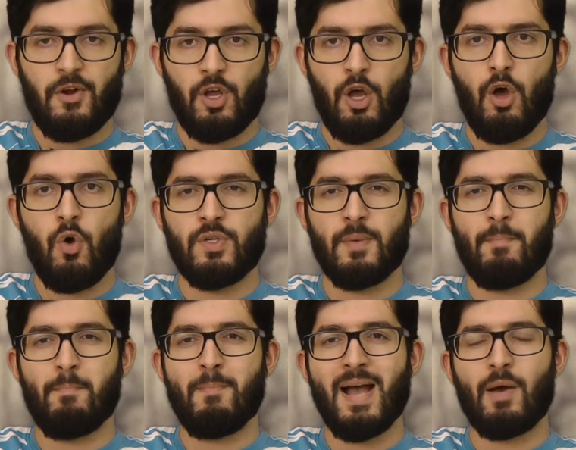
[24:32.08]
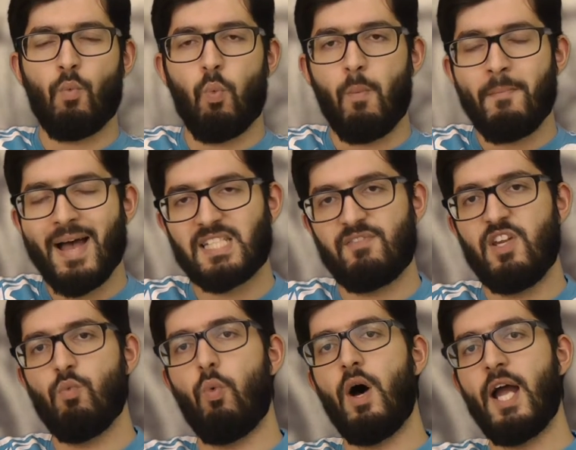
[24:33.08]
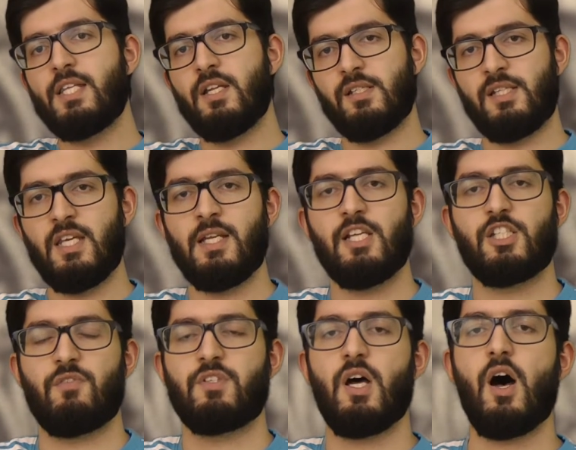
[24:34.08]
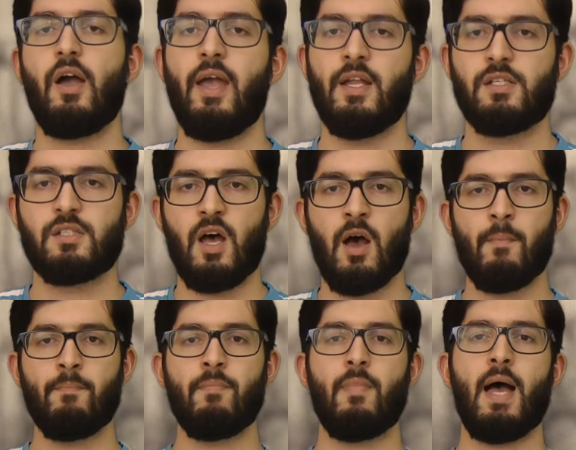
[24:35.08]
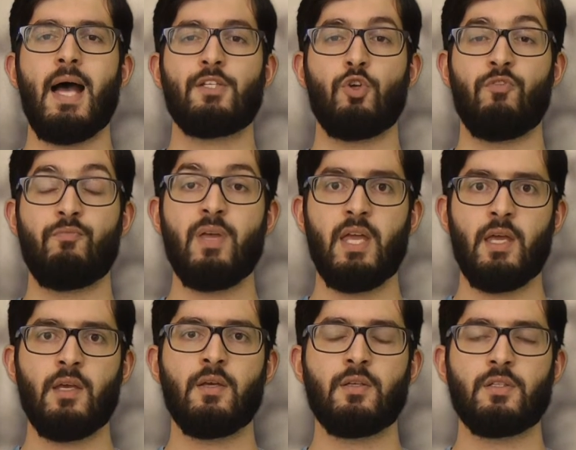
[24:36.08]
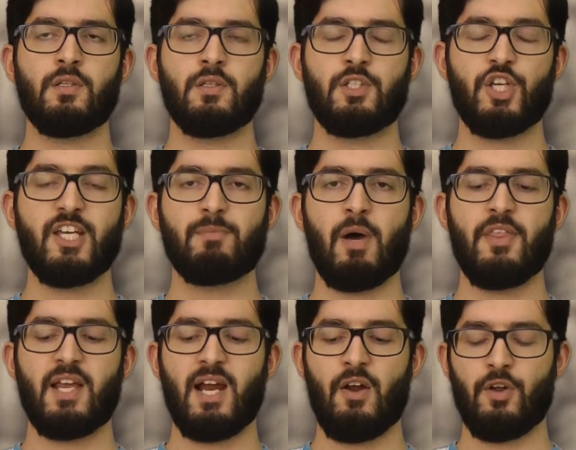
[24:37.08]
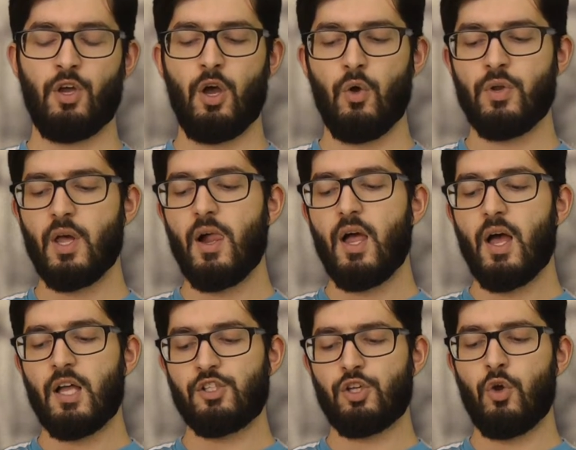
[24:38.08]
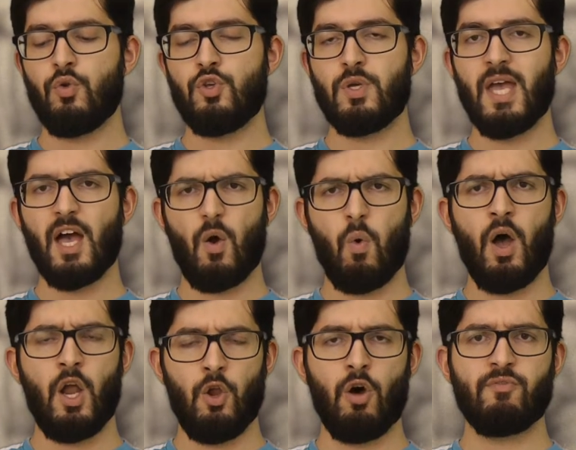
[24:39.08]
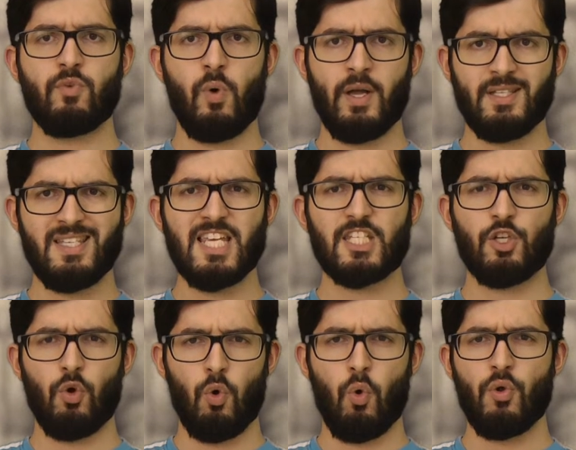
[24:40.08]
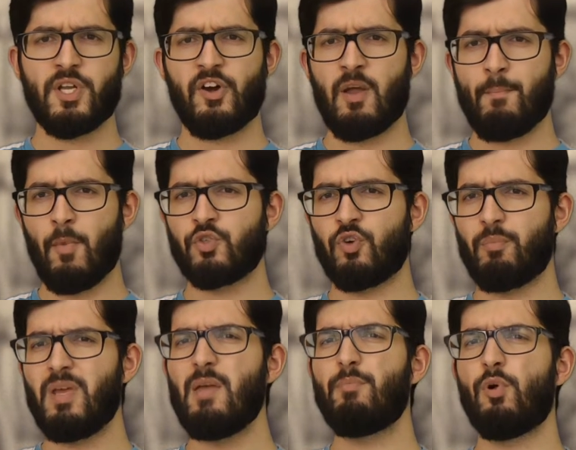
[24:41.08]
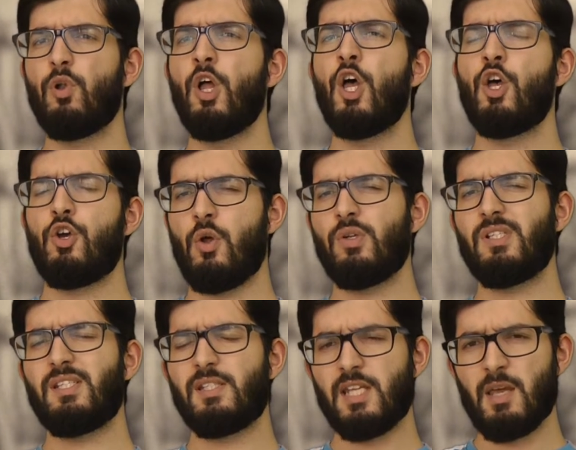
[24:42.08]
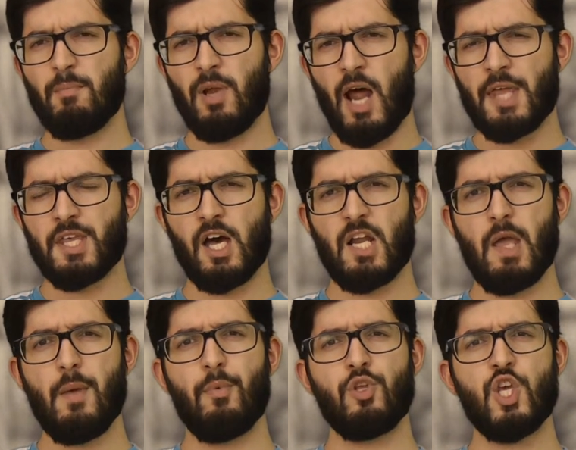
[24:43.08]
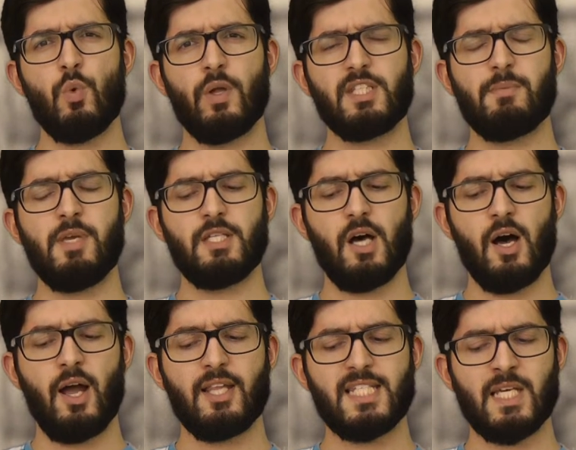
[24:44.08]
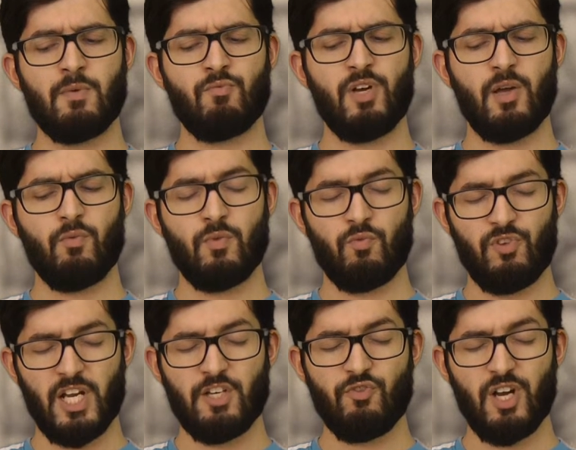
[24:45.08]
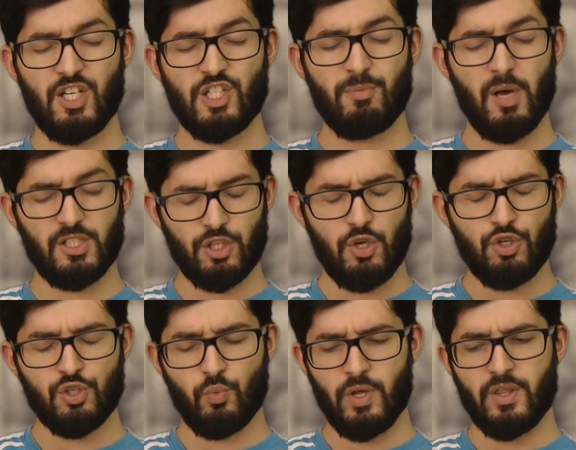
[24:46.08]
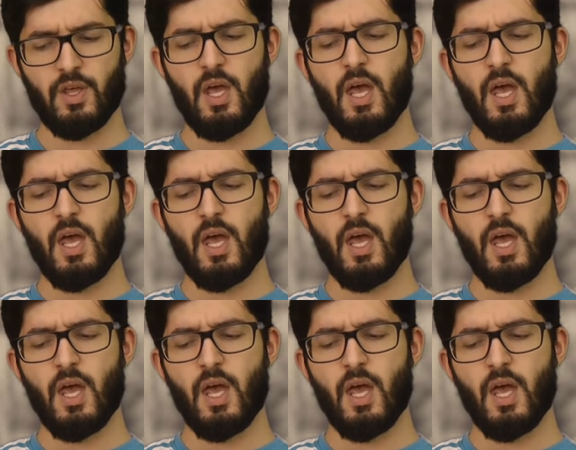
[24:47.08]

Code massively widens the list of targets sort of being chased by the Clarendon Code. And so you get quite a lot of quite decent, ordinary, moderate people who don't seem like the kind of people you want to be targeting religious persecution with.